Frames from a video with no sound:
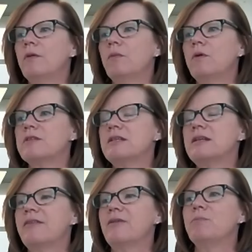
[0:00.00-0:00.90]
what's
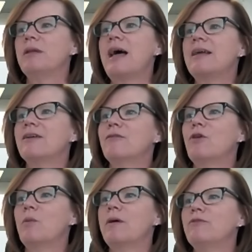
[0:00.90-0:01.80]
another? Blake, I've
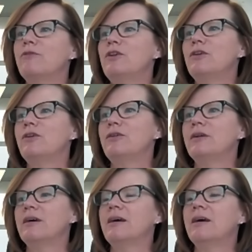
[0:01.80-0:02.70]
got one for
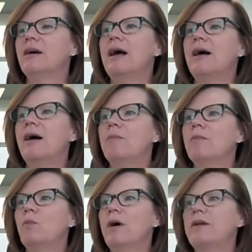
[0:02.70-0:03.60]
you.
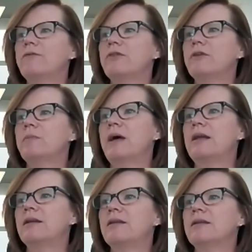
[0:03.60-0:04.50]
One of the
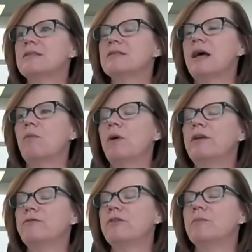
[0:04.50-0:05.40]
panelists, one
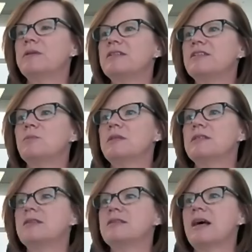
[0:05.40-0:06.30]
of the
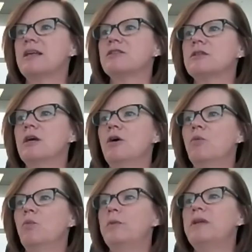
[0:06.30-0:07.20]
participants has asked,
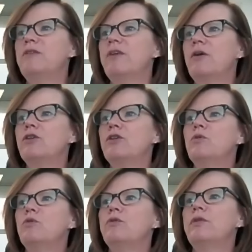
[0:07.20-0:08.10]
would it be
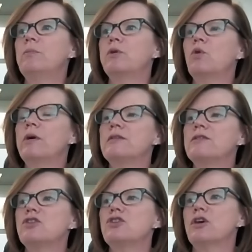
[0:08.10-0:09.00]
valuable for employers
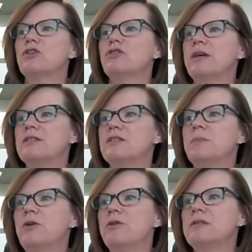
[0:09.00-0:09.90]
to show
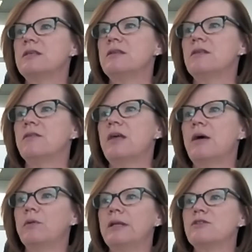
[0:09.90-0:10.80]
transparency that they
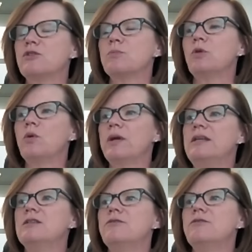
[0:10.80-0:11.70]
will explore
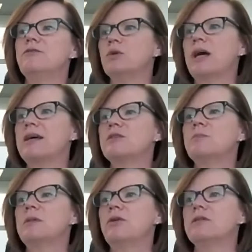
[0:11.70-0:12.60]
individual case
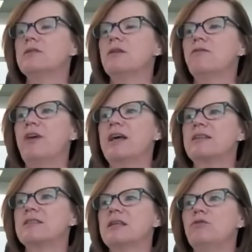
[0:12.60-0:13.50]
merits of
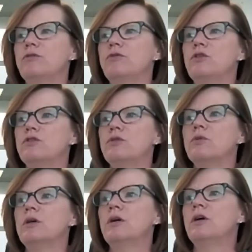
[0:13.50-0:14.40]
vaccine
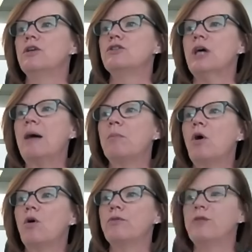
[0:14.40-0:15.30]
refusal to
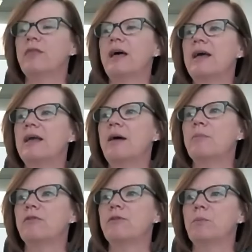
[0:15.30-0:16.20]
uphold that they
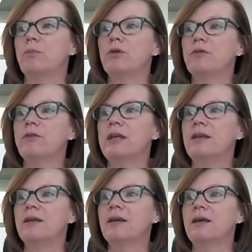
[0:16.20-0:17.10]
are
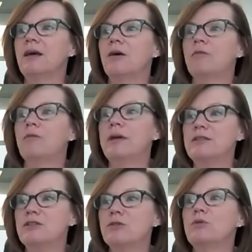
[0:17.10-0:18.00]
proving
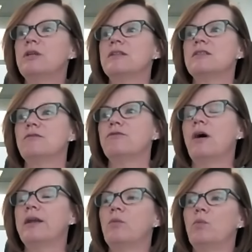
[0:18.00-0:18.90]
reasonableness and
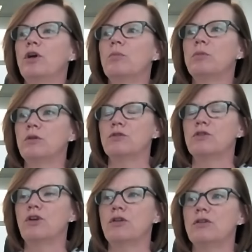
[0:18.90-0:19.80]
finding workable
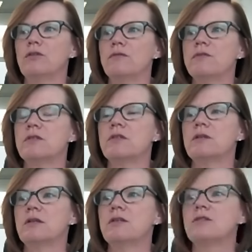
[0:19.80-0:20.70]
alternatives?
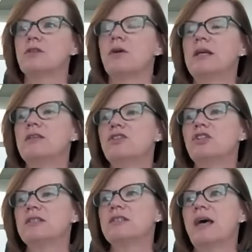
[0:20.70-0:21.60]
So it's
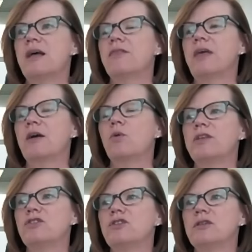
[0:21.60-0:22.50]
just that
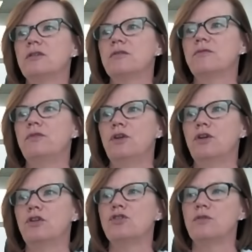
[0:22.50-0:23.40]
question
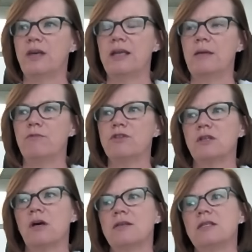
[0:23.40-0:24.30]
of, should they
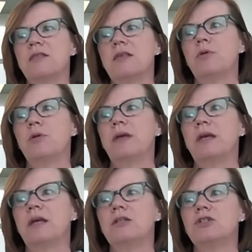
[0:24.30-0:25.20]
emphasise that they're
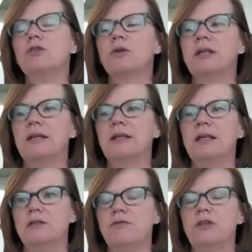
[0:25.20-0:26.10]
prepared to look at
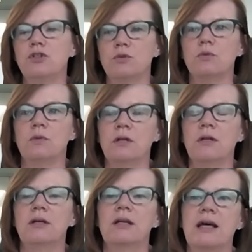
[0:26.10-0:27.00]
individual
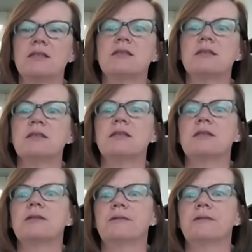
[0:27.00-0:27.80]
cases?